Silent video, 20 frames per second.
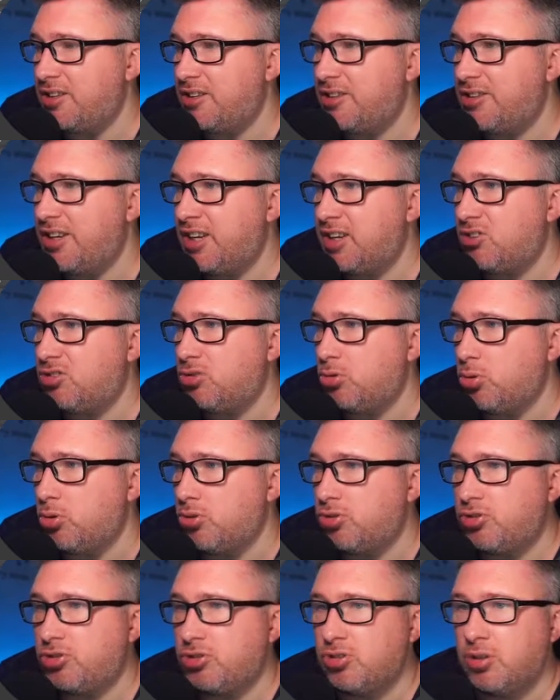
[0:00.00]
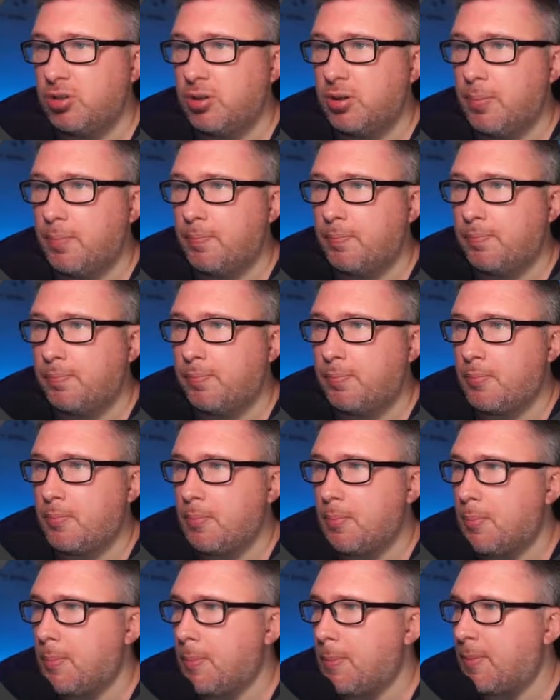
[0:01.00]
text source.
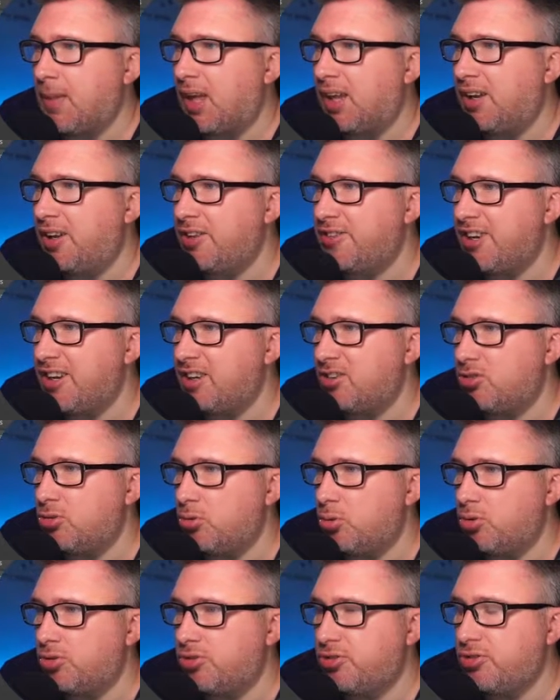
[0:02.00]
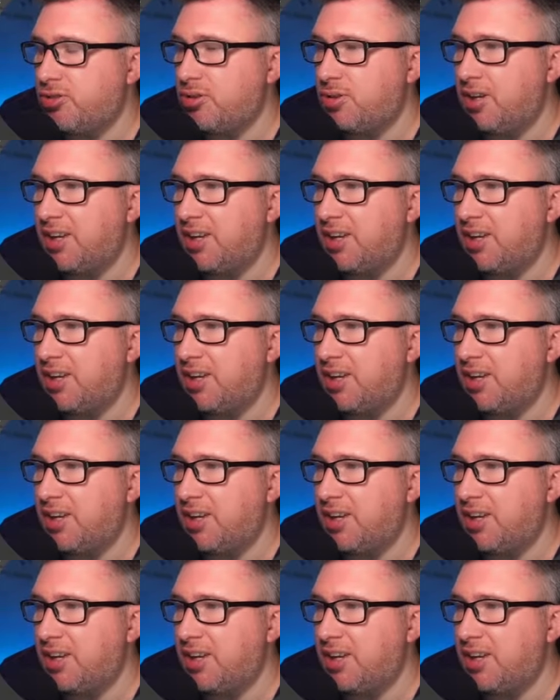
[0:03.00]
And the text source,